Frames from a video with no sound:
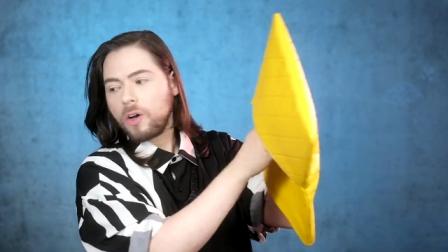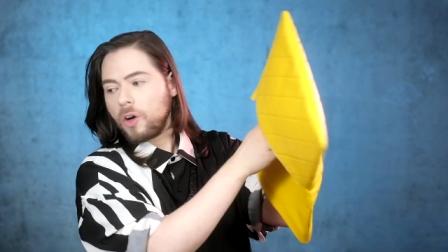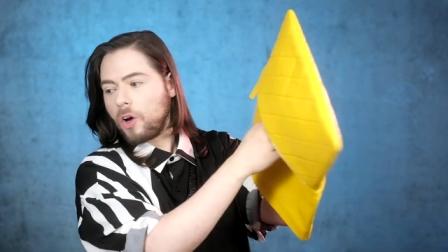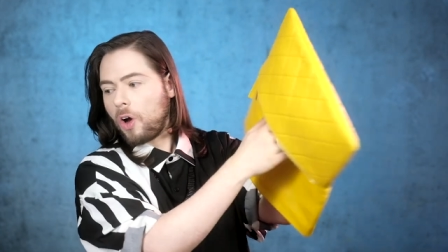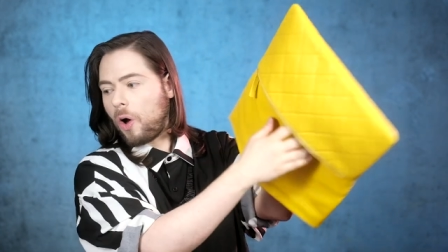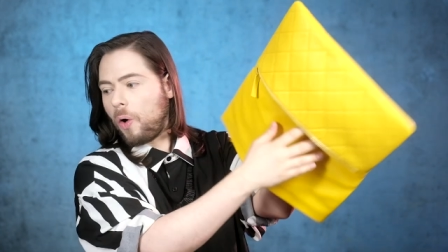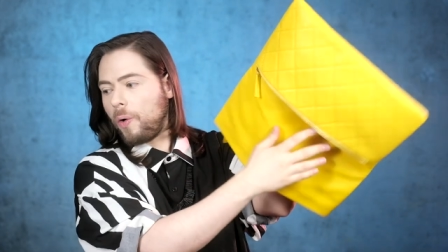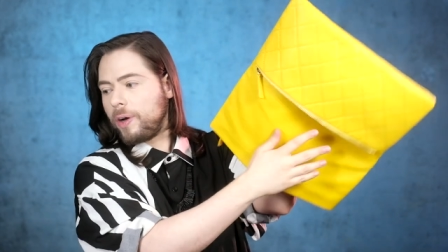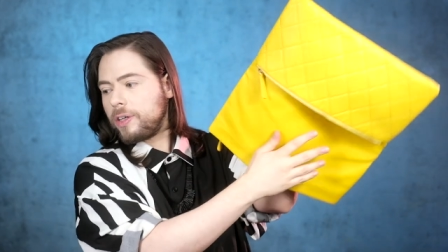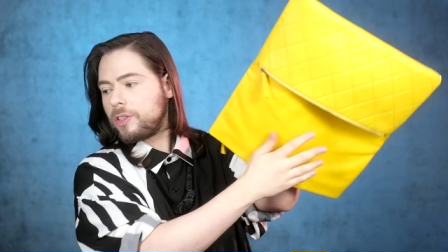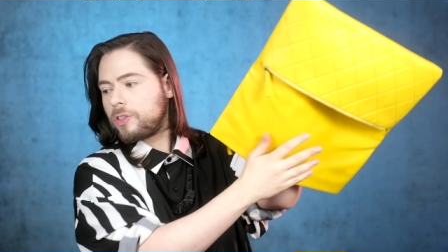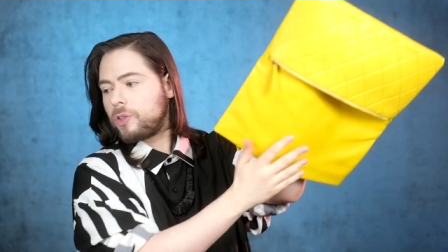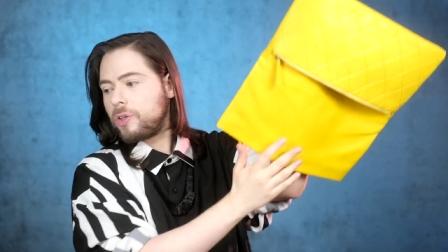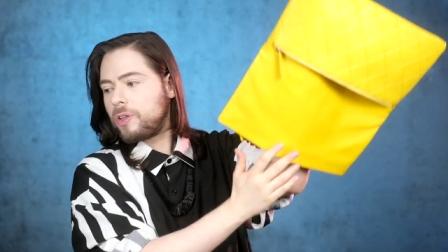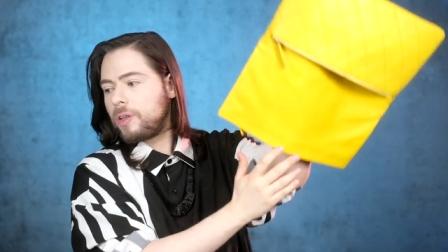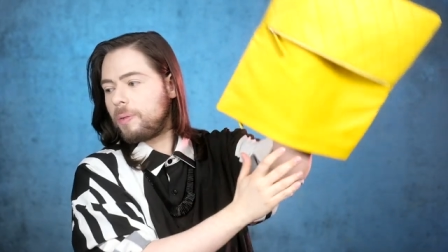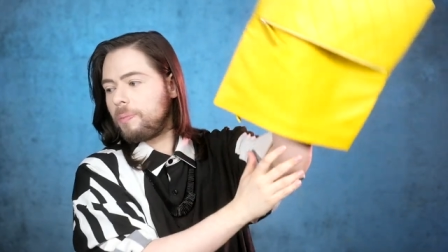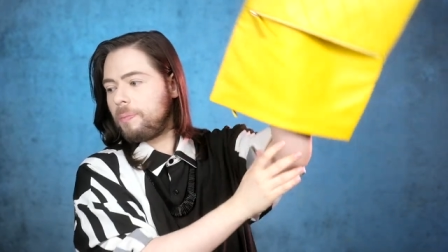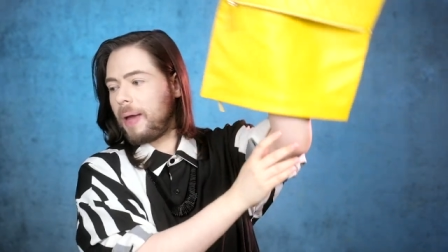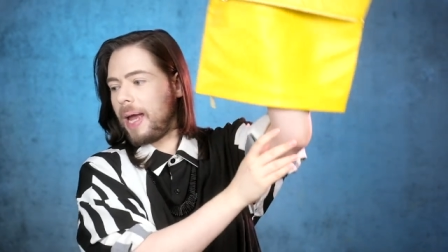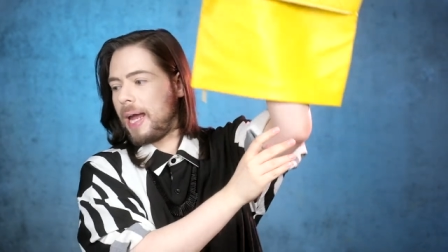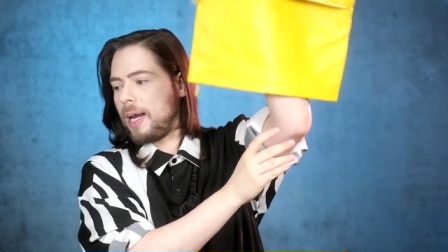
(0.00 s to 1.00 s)
go into
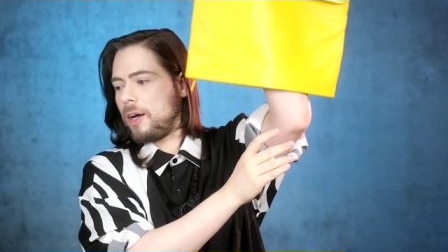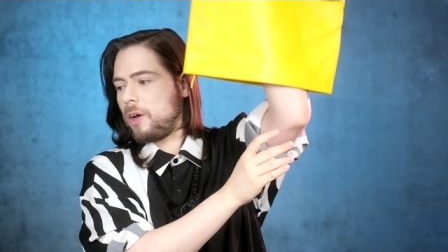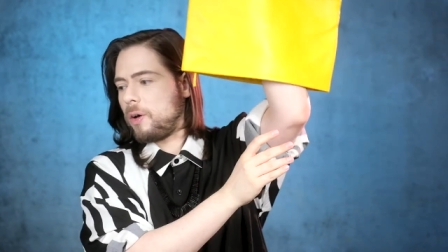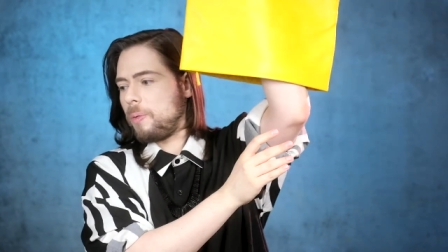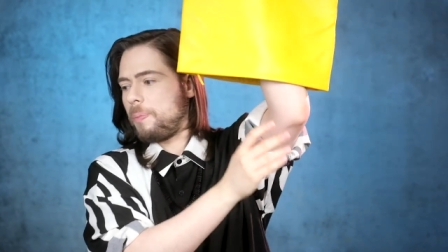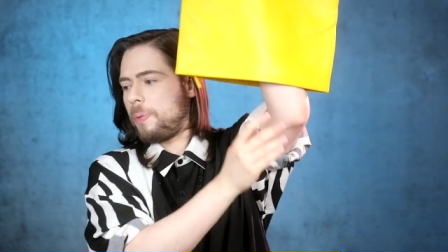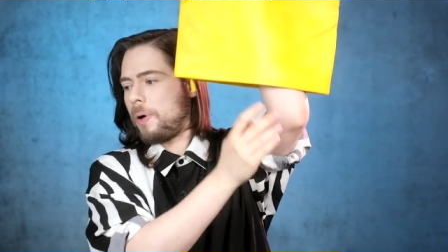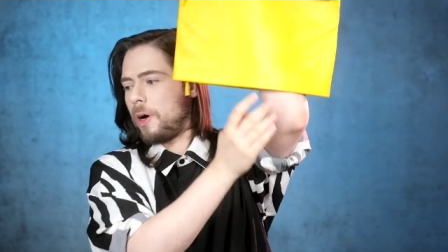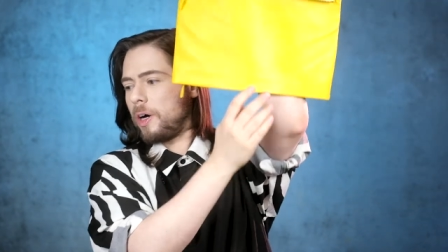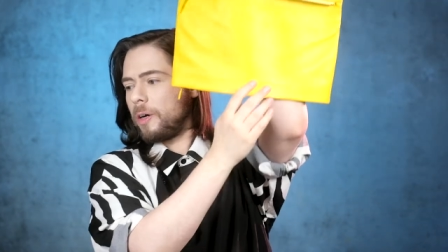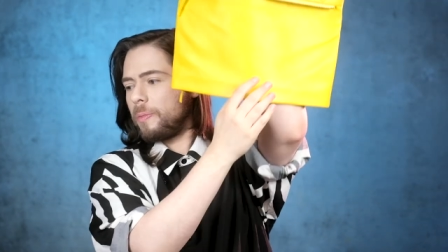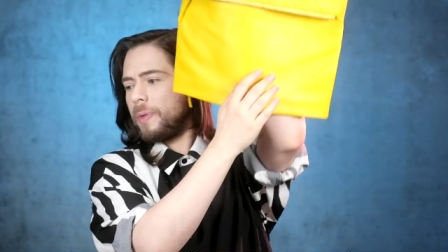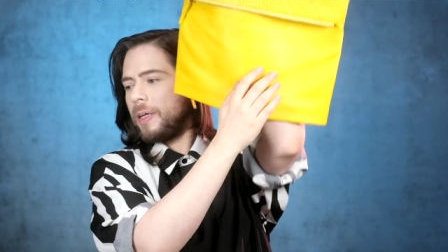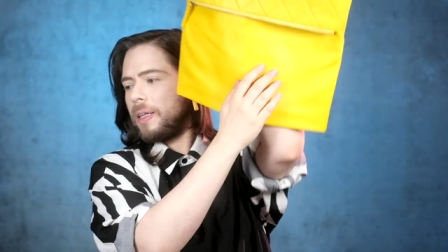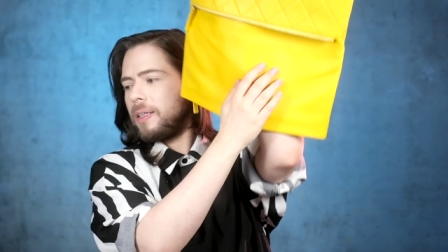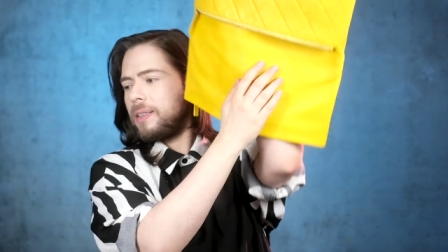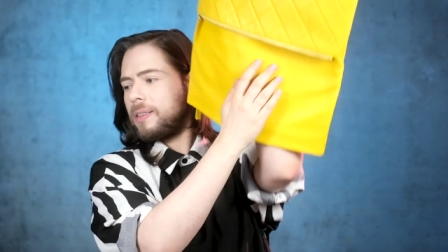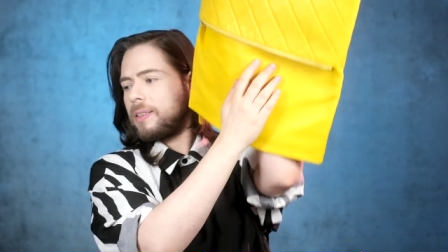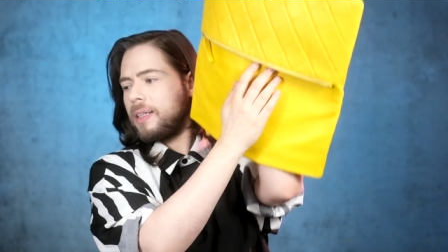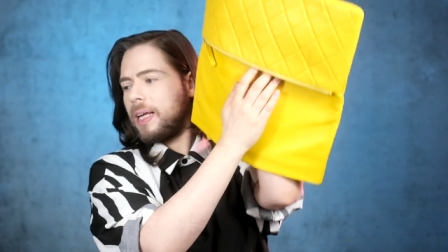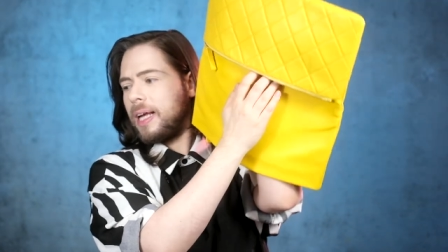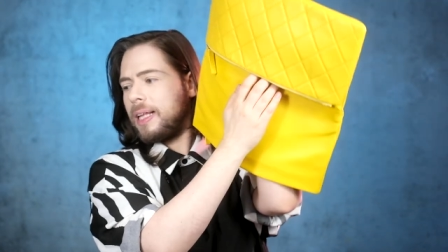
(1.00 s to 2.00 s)
the main
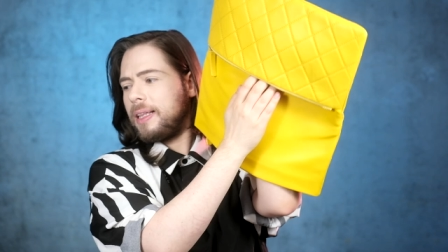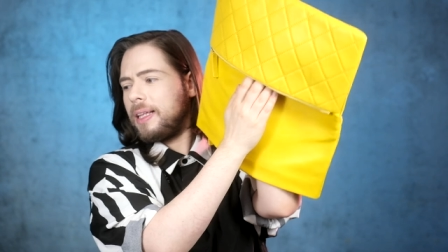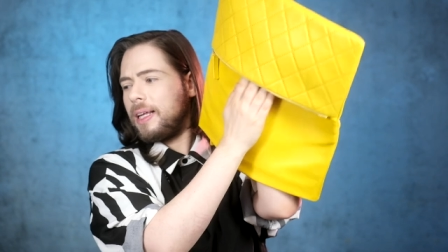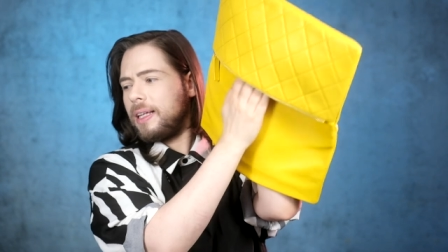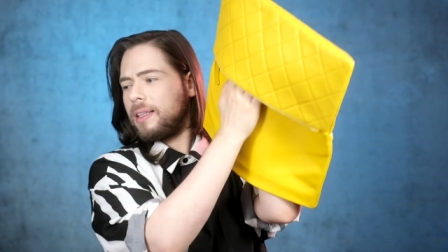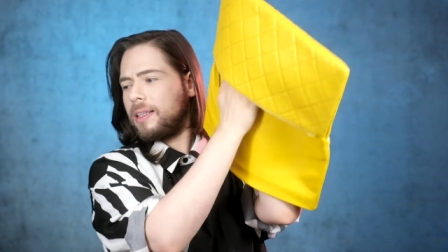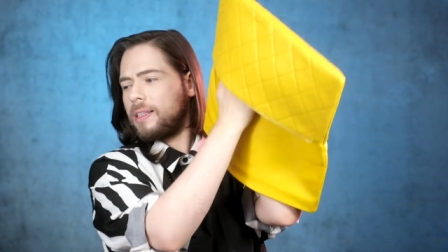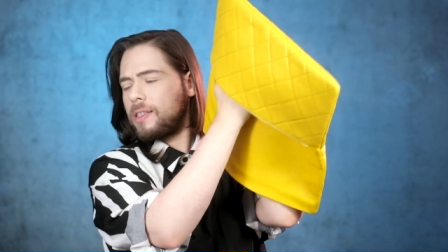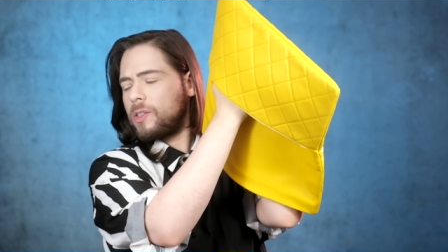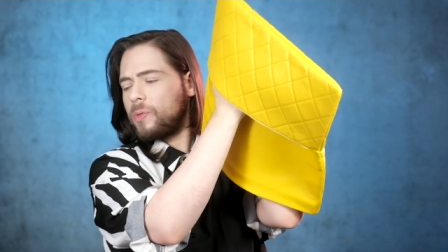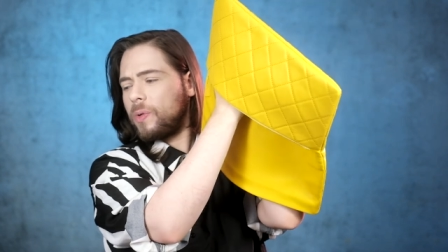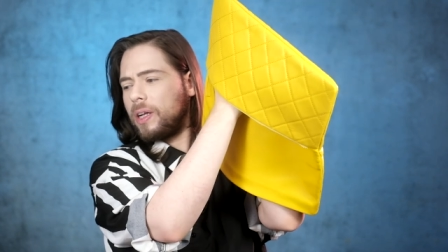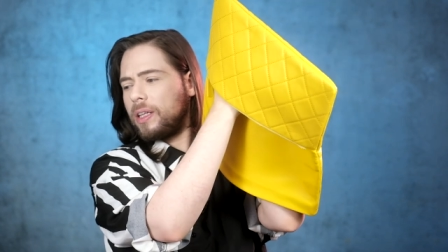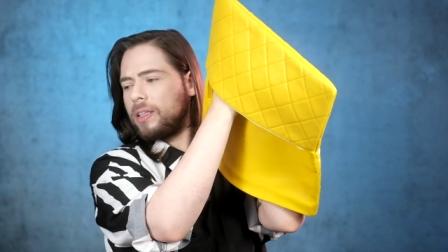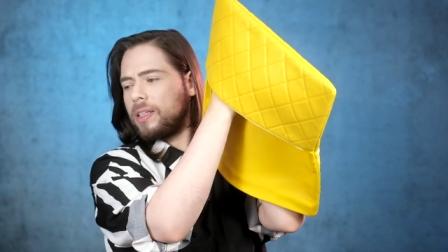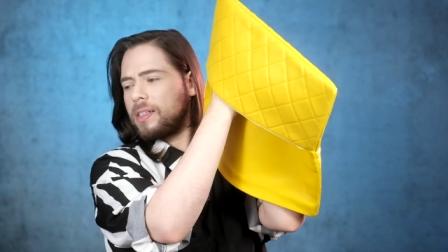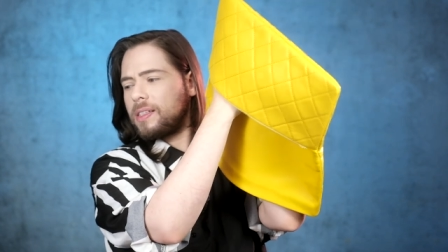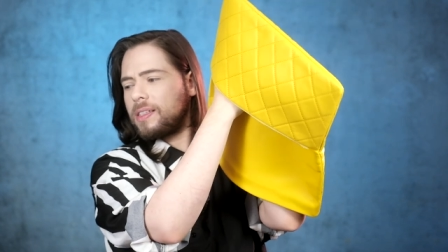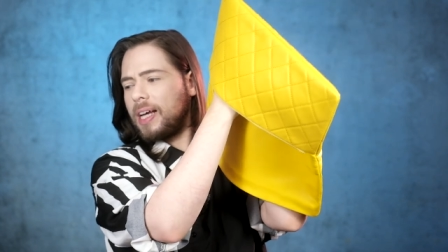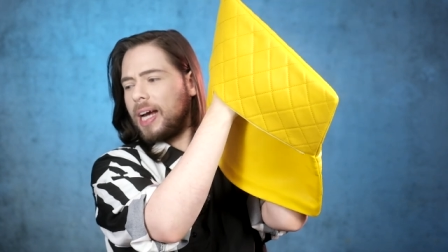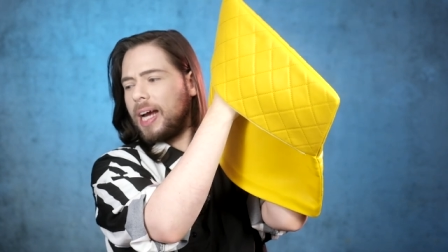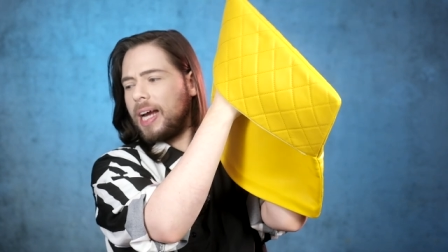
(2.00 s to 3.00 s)
compartment, and then this one on
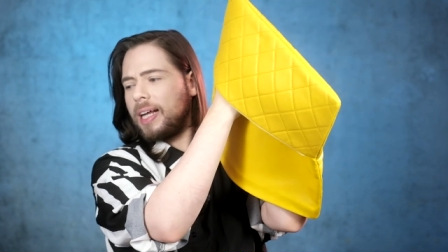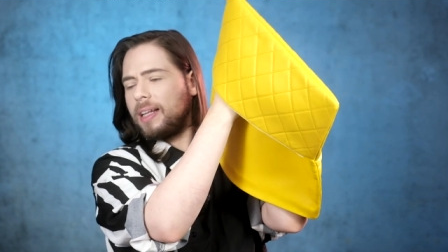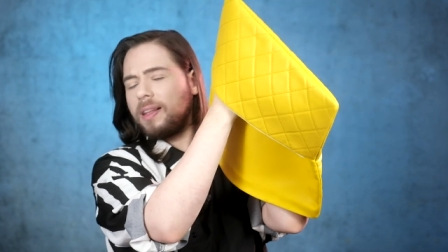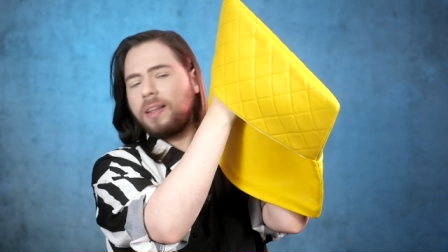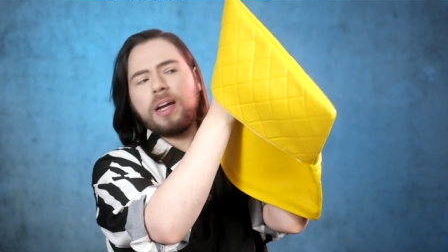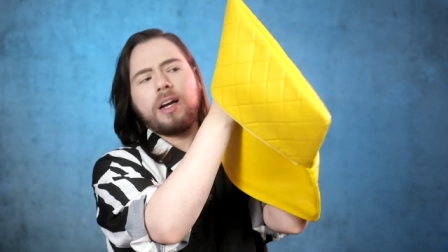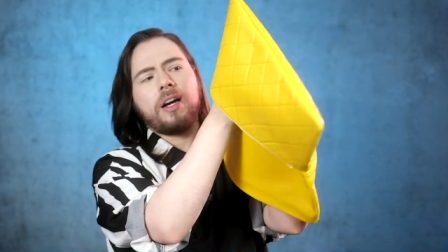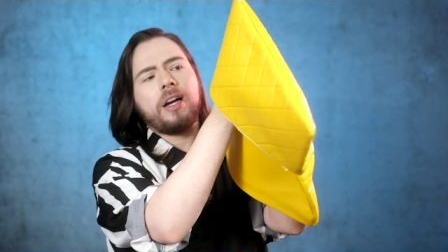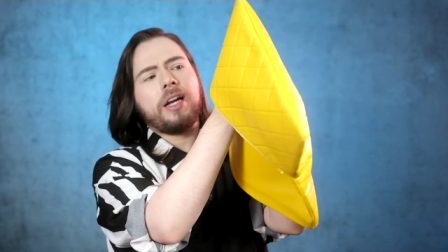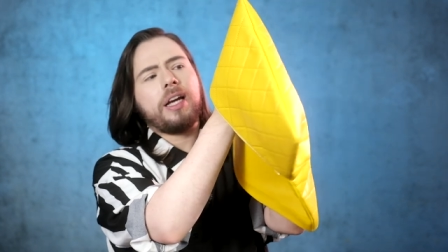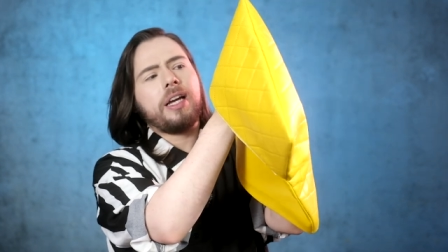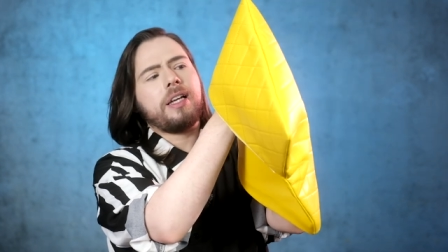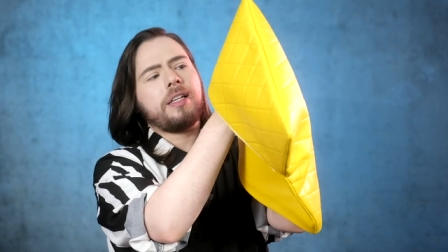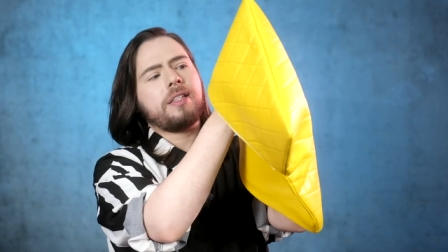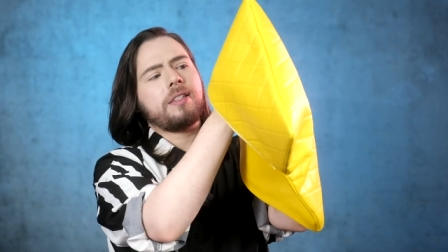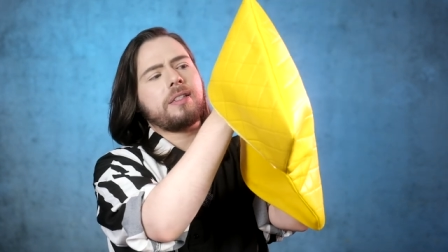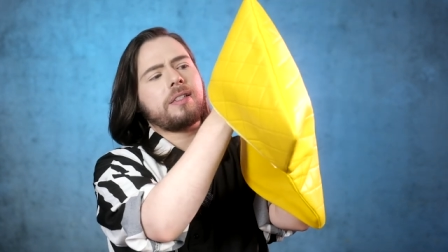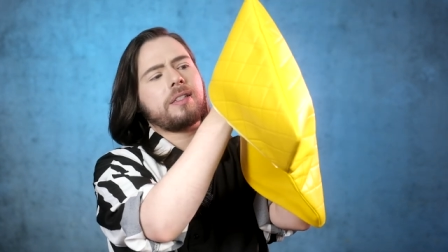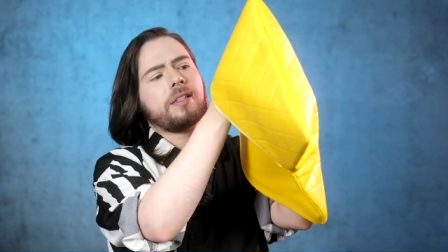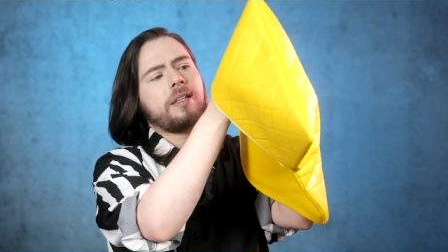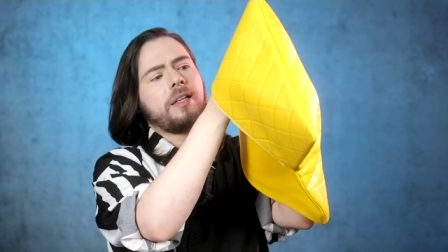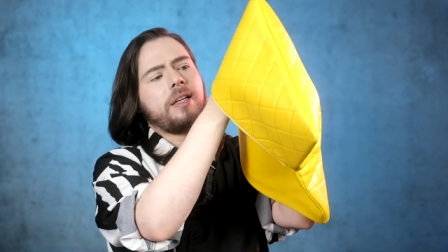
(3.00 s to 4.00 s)
the side, there
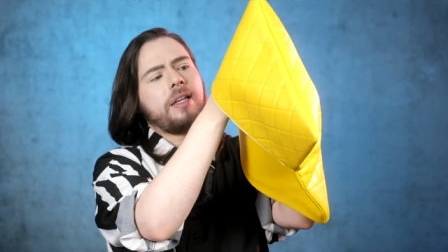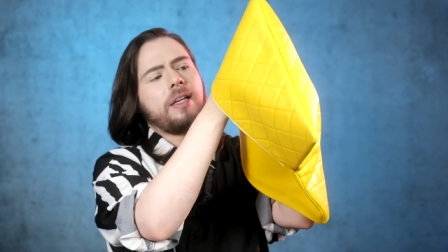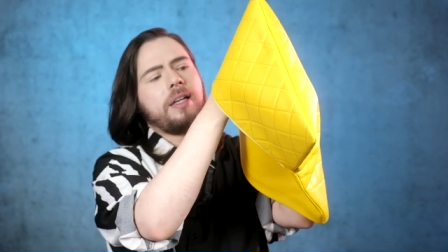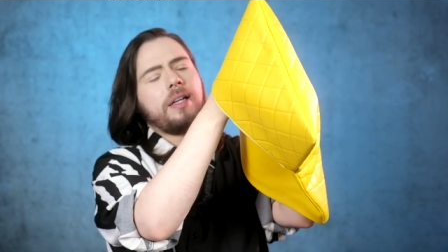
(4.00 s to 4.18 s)
is